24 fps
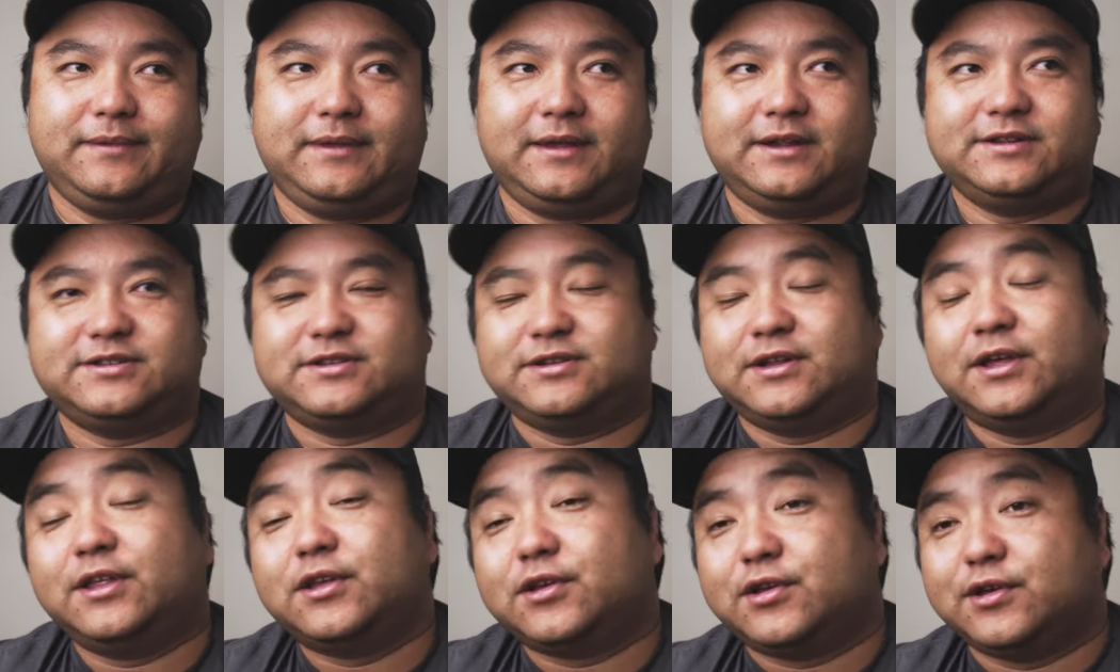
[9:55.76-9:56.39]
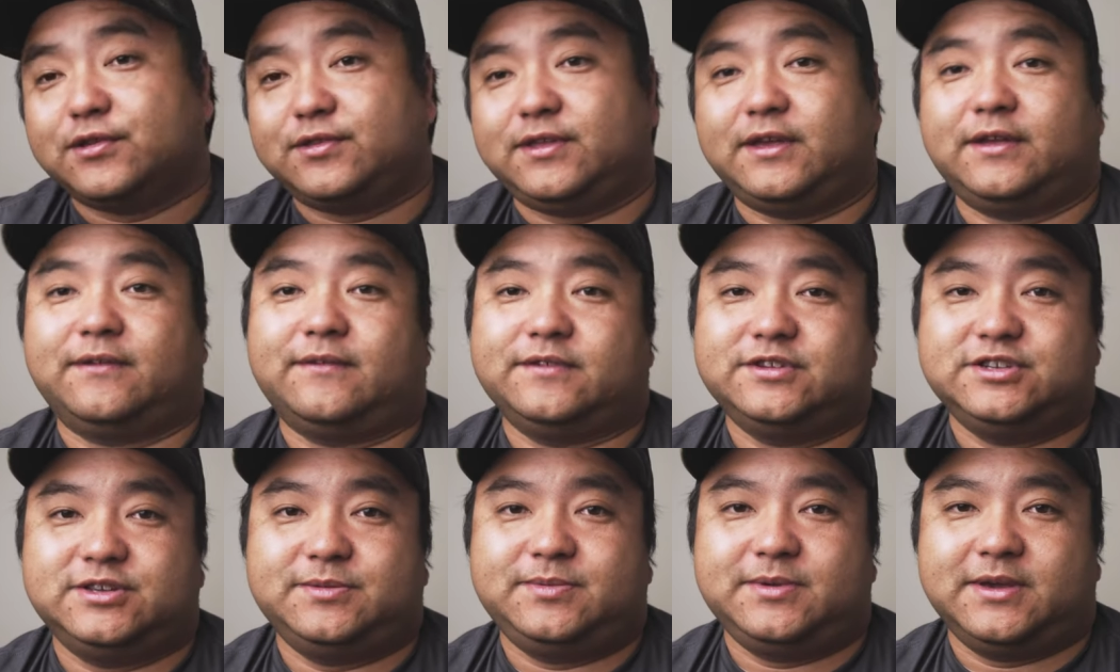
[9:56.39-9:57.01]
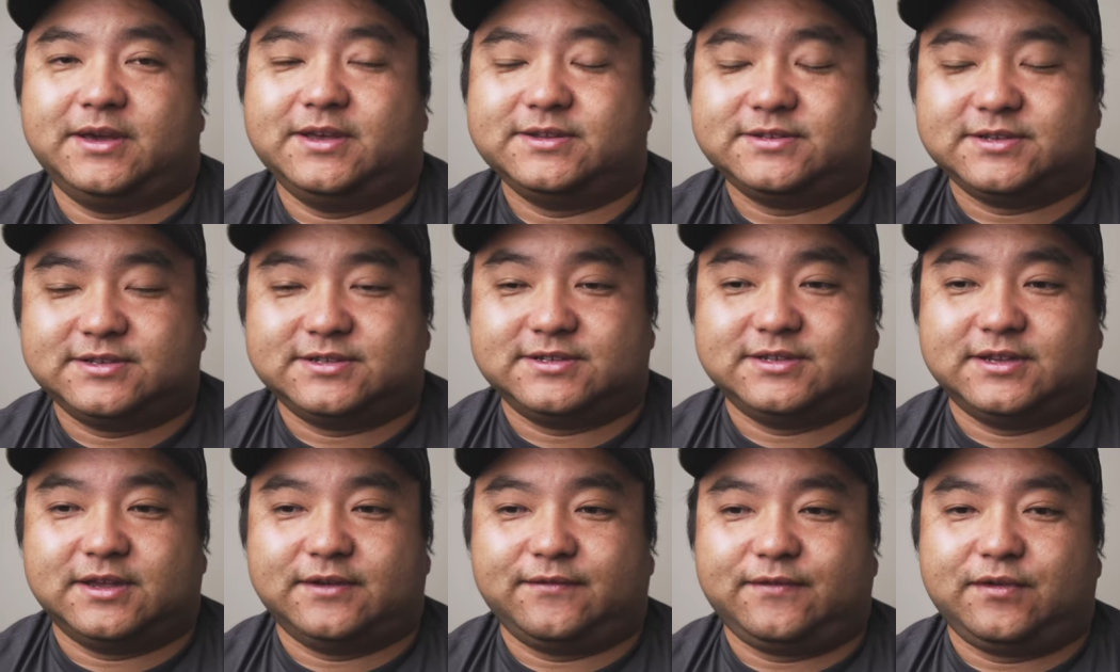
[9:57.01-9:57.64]
here's another good thing with GPS
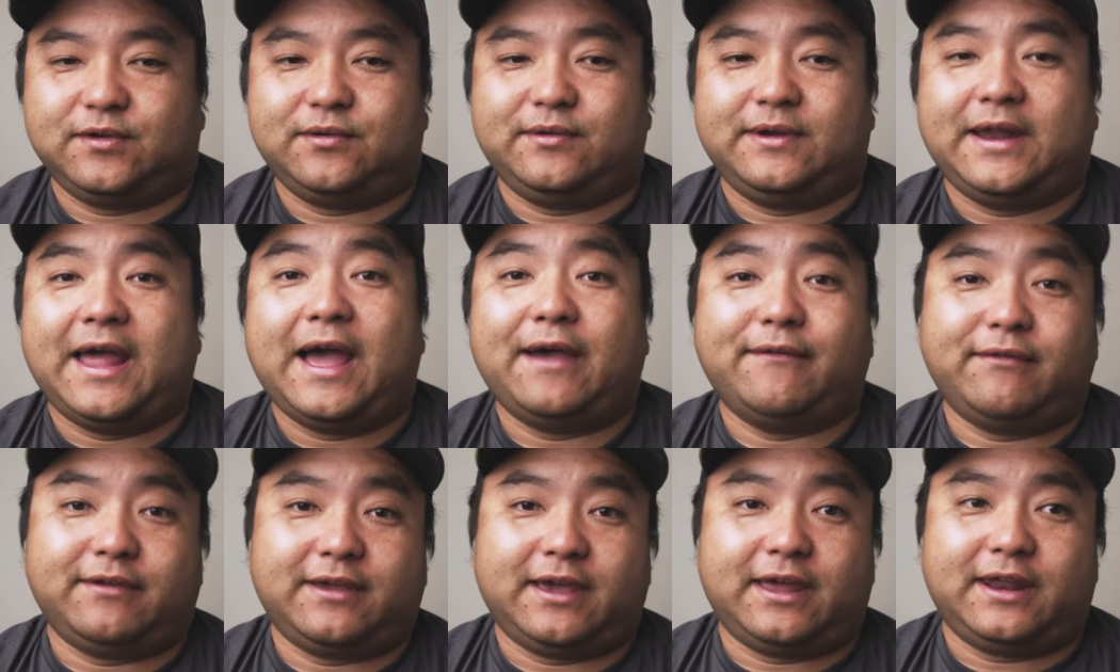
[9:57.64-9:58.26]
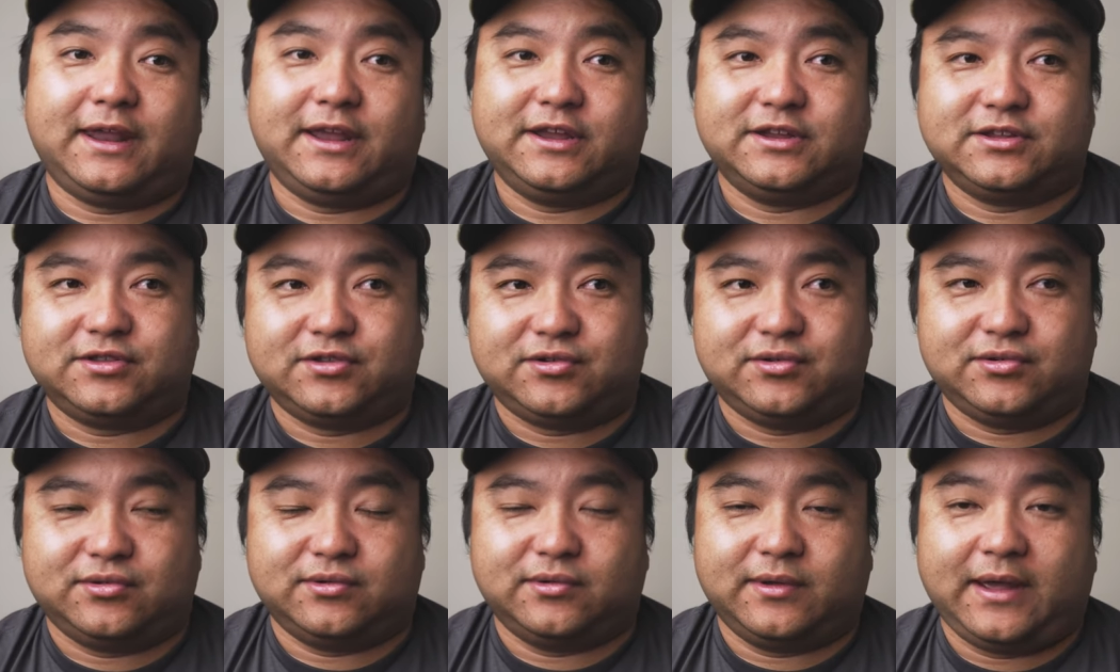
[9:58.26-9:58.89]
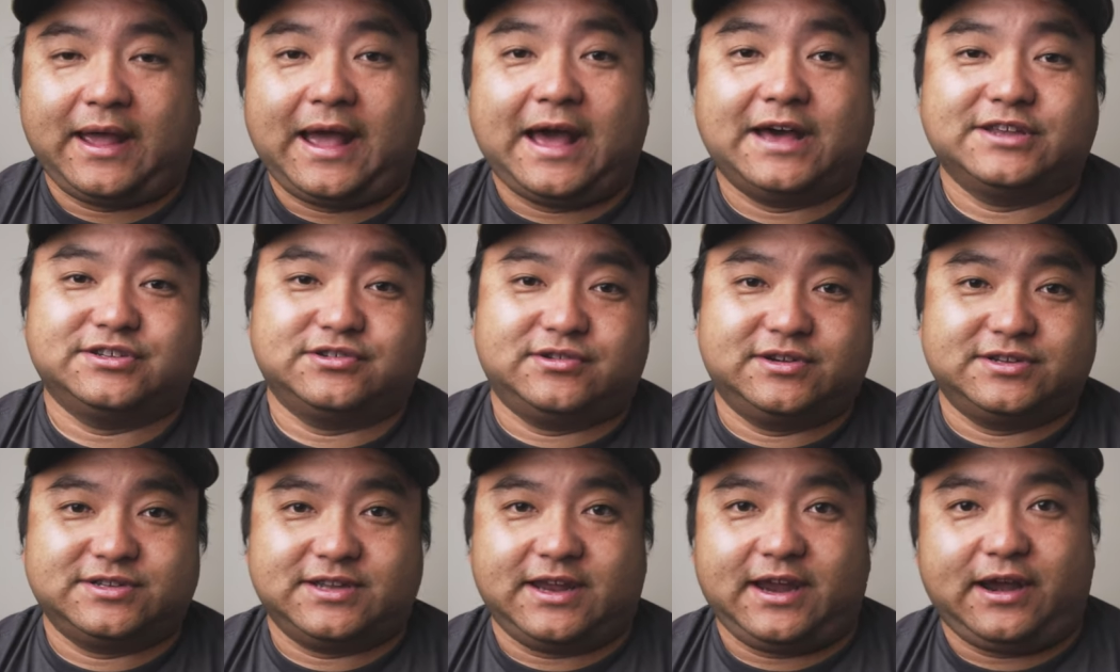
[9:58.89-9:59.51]
is that if you're navigating through
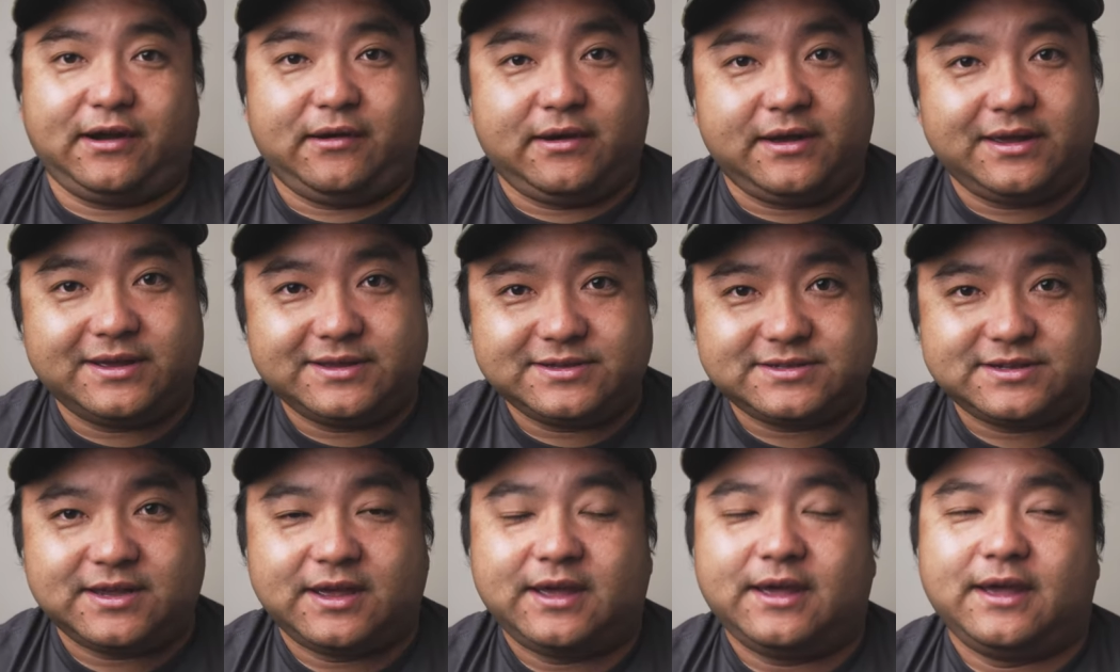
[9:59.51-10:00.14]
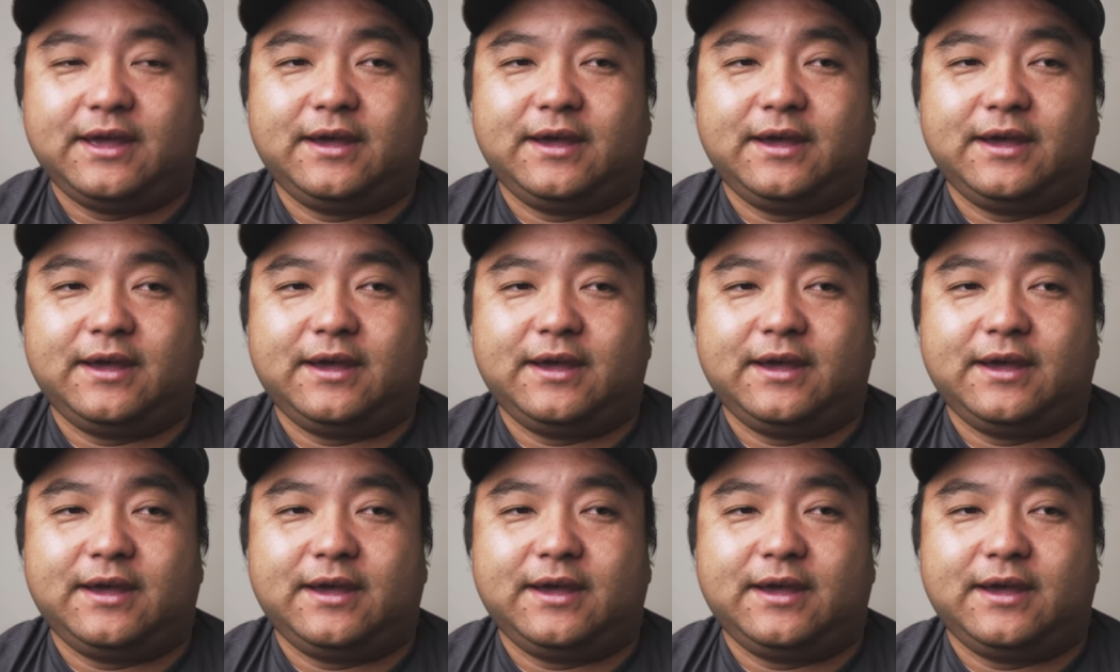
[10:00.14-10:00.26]
hazardous areas,